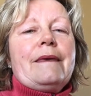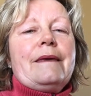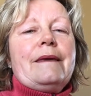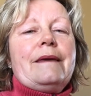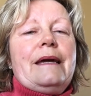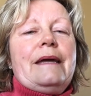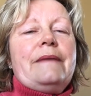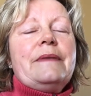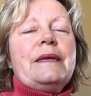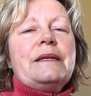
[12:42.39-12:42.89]

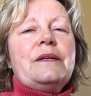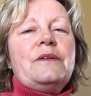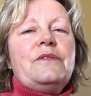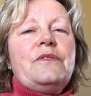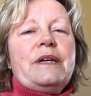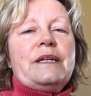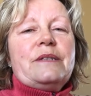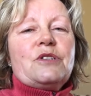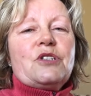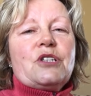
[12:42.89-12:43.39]
then
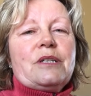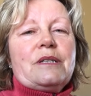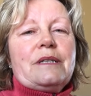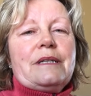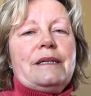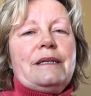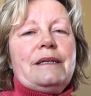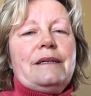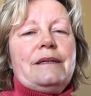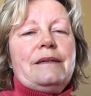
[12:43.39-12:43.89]

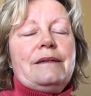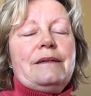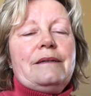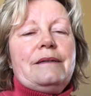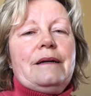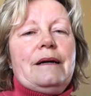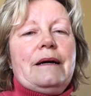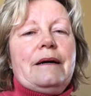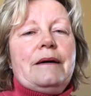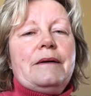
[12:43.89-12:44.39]
eventually
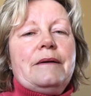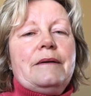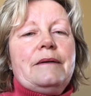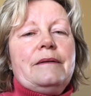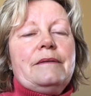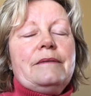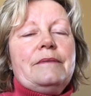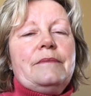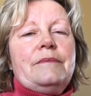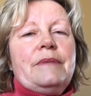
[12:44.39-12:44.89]

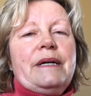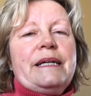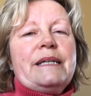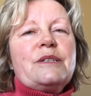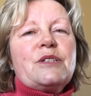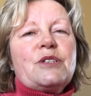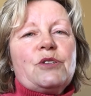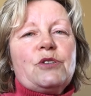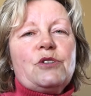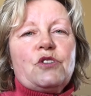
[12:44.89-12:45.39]

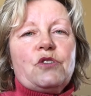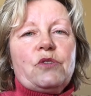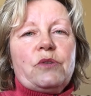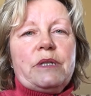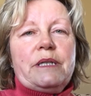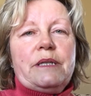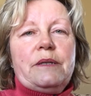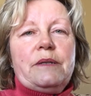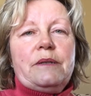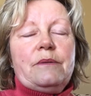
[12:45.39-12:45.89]
Mike's
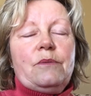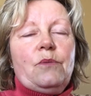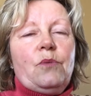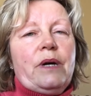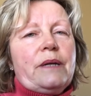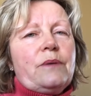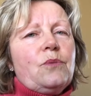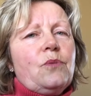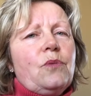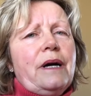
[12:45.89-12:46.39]
surgery
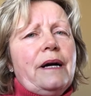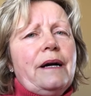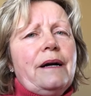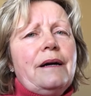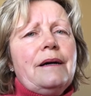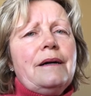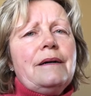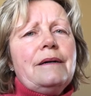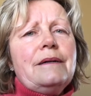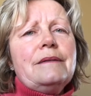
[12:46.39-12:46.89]
went
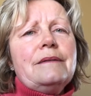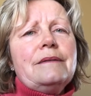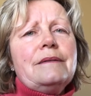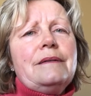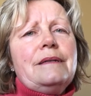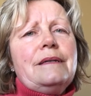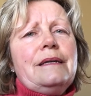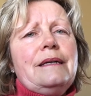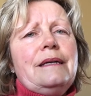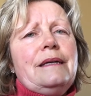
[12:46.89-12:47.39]
well.
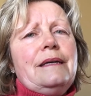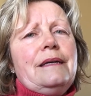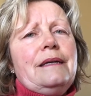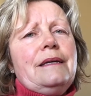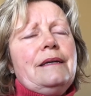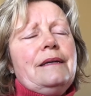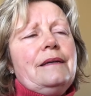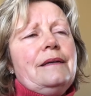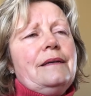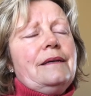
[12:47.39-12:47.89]

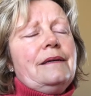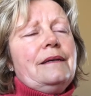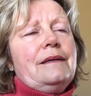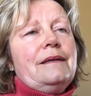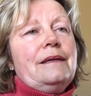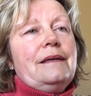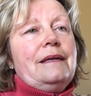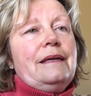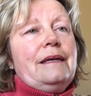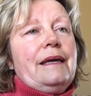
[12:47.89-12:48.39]
He
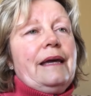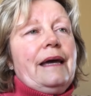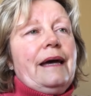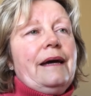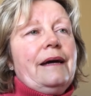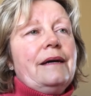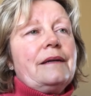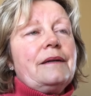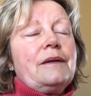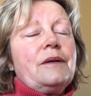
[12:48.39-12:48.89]

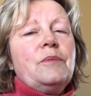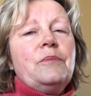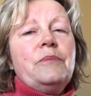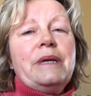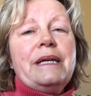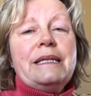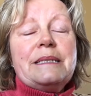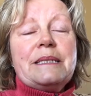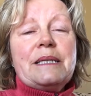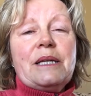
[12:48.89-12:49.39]
had an
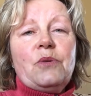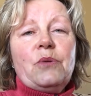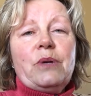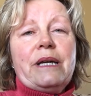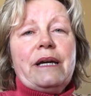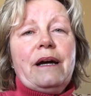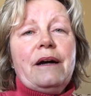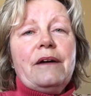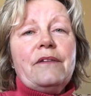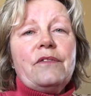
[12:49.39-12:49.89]
amazing
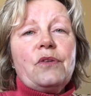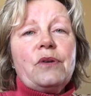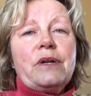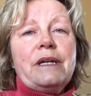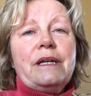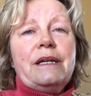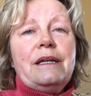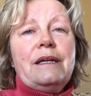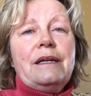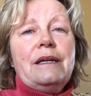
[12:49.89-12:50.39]

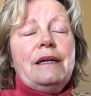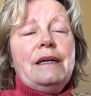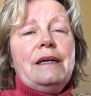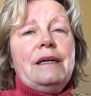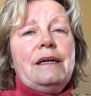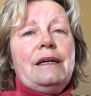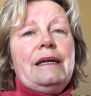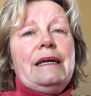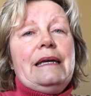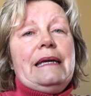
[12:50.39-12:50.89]
recovery.
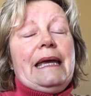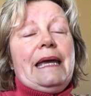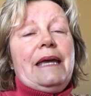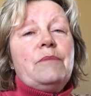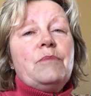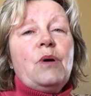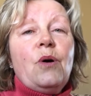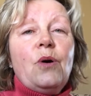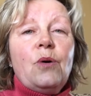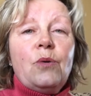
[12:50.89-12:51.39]
He
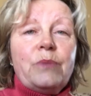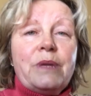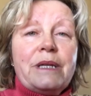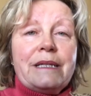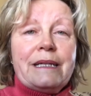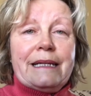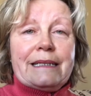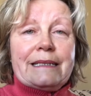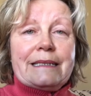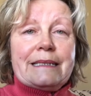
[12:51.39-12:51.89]
came home the
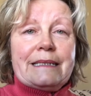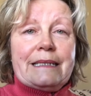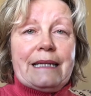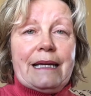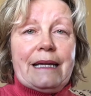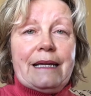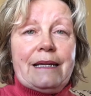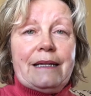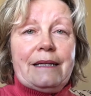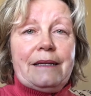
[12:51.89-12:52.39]
next
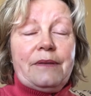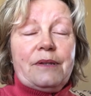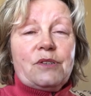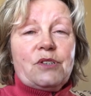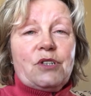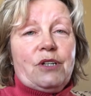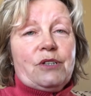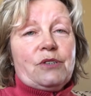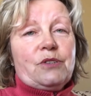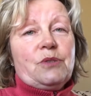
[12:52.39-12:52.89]
day. The
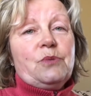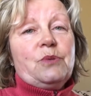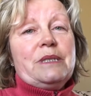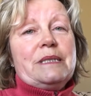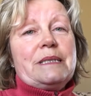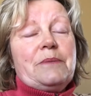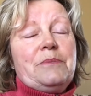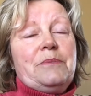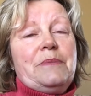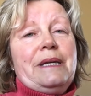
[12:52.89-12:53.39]
doctor
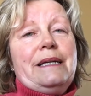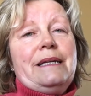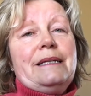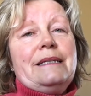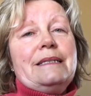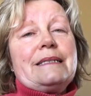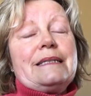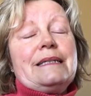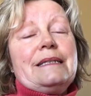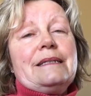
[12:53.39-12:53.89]
was
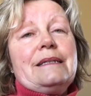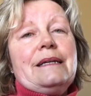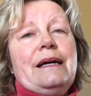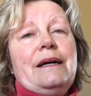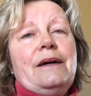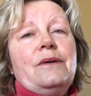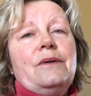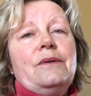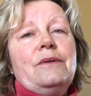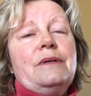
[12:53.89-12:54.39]
amazed at
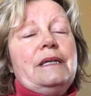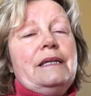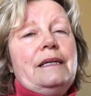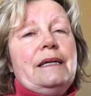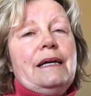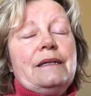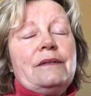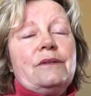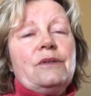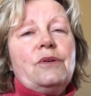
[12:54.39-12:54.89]
how he
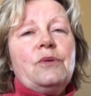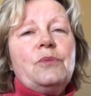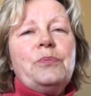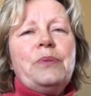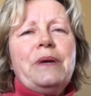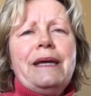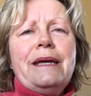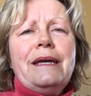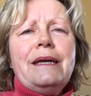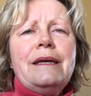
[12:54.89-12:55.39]
had no
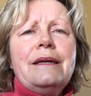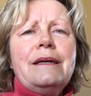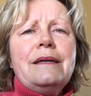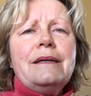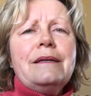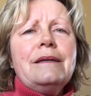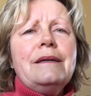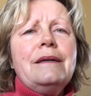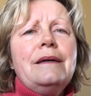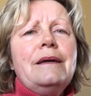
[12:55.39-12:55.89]

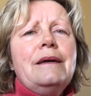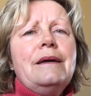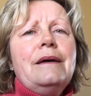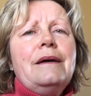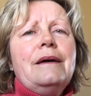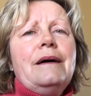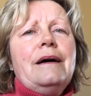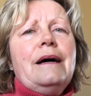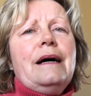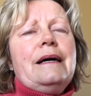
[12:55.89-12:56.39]
pain.
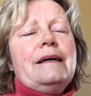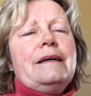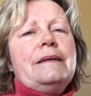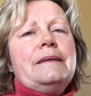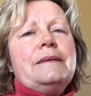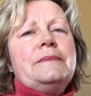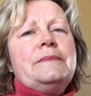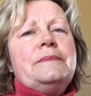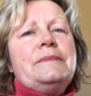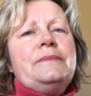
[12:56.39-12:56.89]

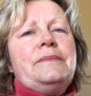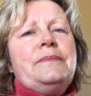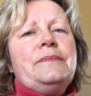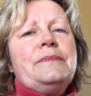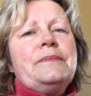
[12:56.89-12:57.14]
Now,